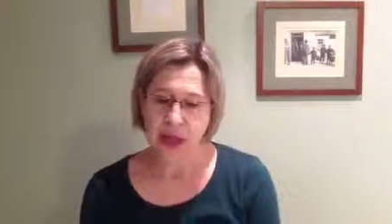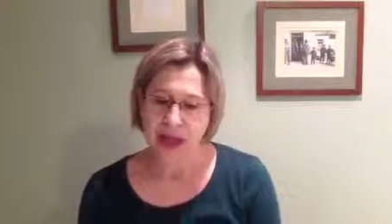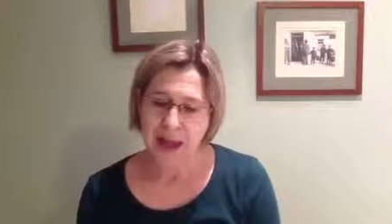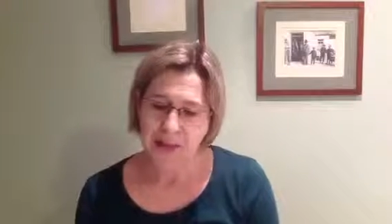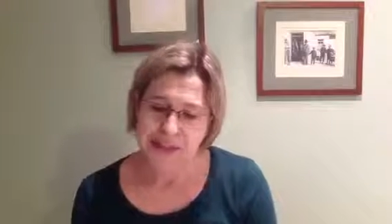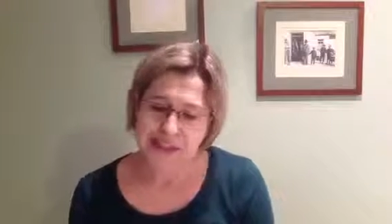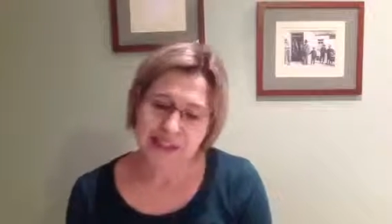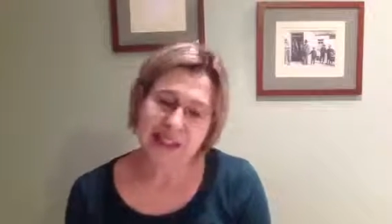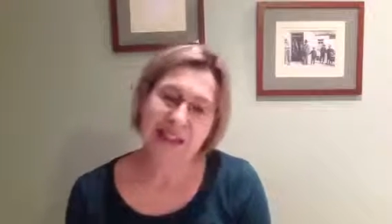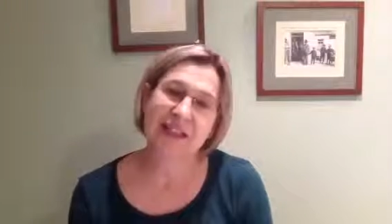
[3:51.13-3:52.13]
How is
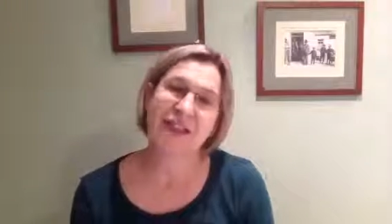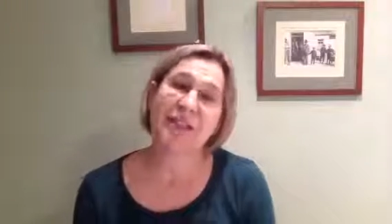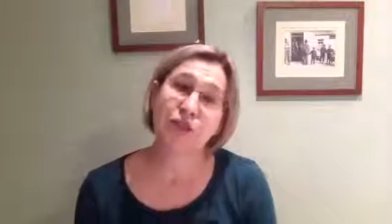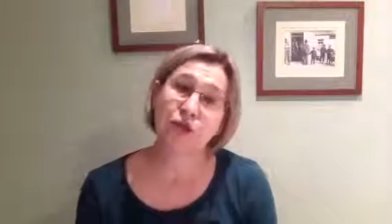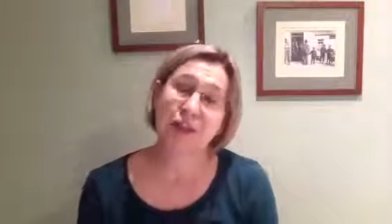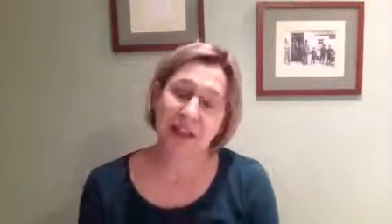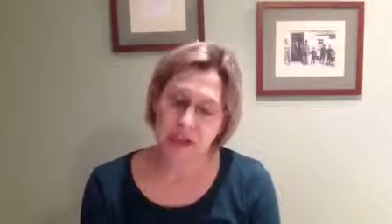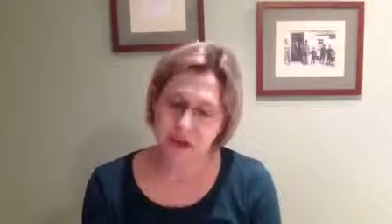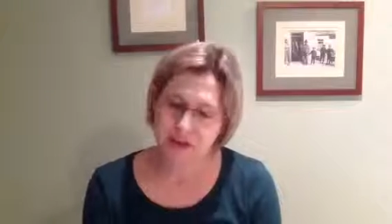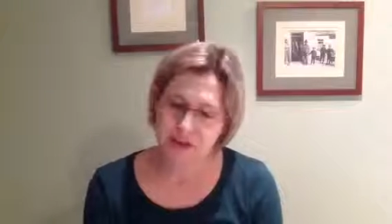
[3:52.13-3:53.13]
indeed an intriguing
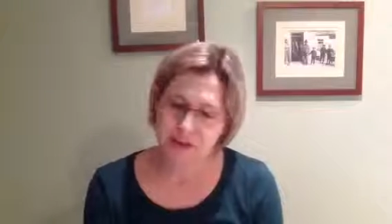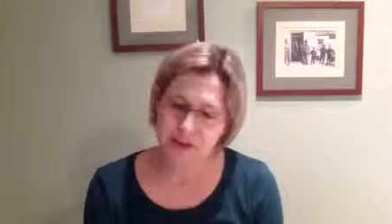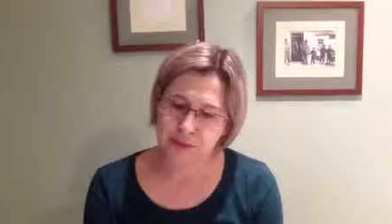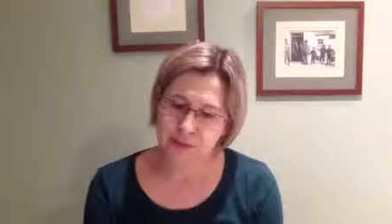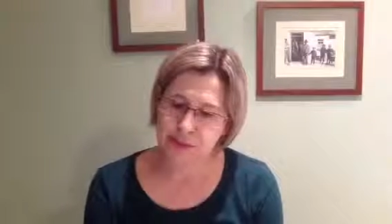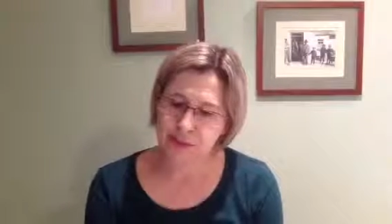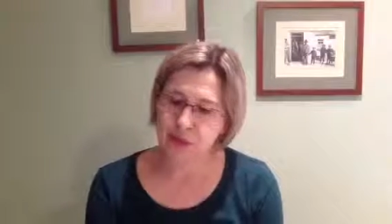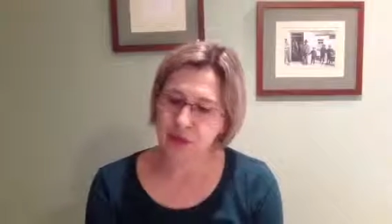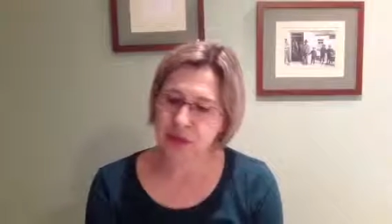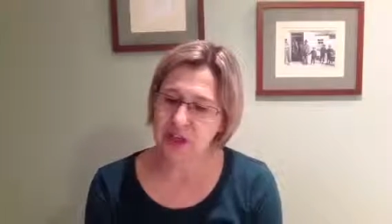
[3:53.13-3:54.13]
concept. As
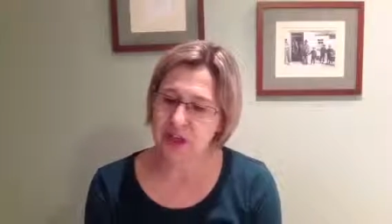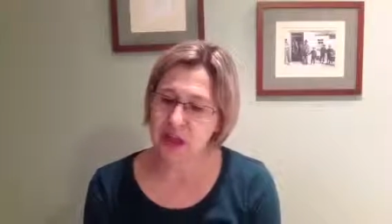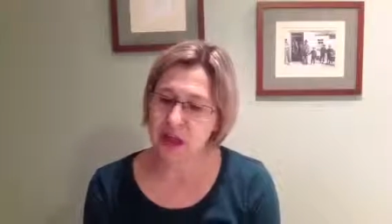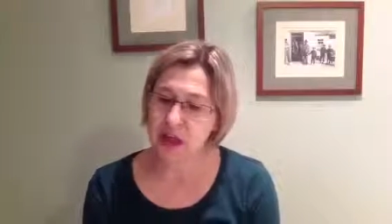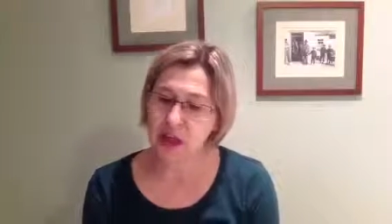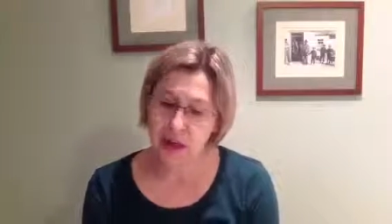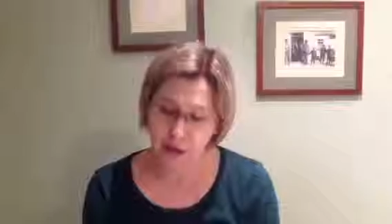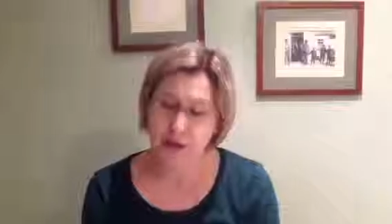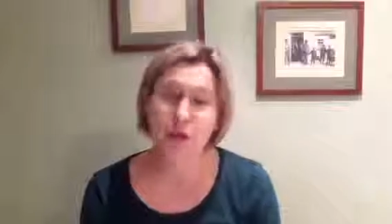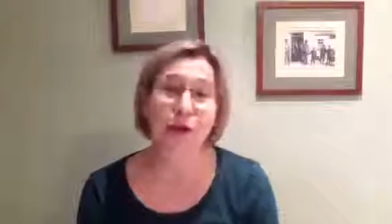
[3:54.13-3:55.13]
Poovey and Clark, uh, uh,
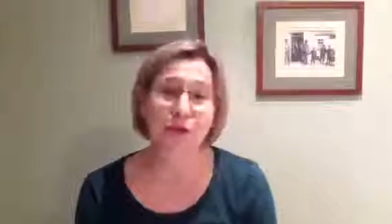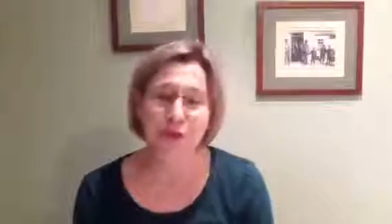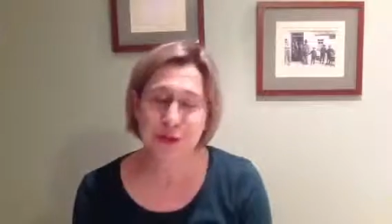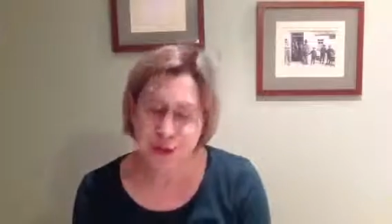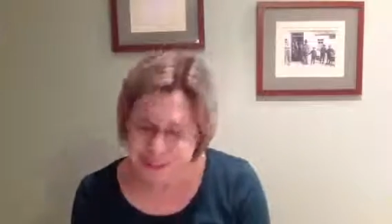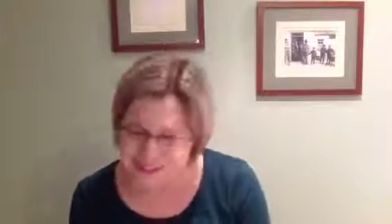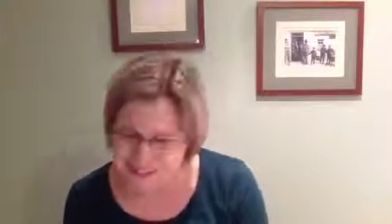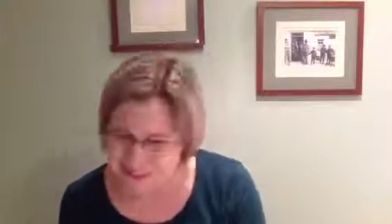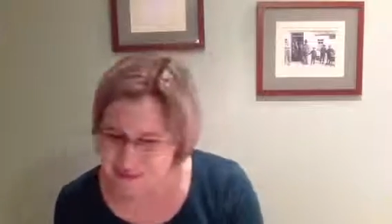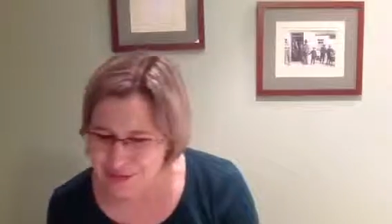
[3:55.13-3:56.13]
Crook, Crook
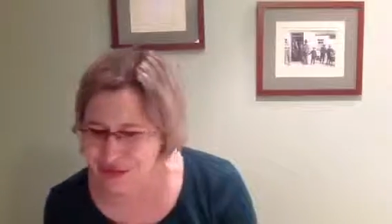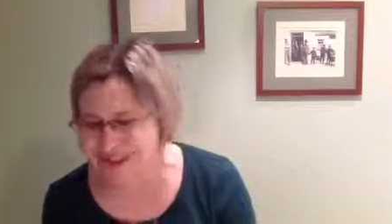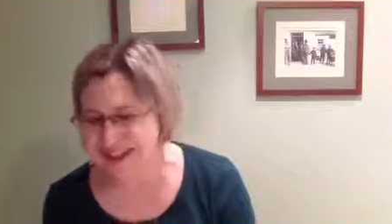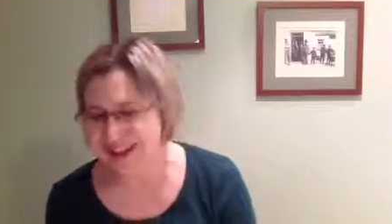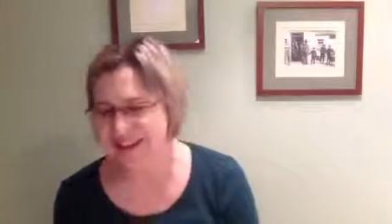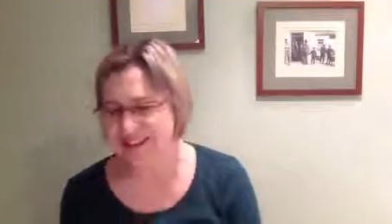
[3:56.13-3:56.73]
sorry, point out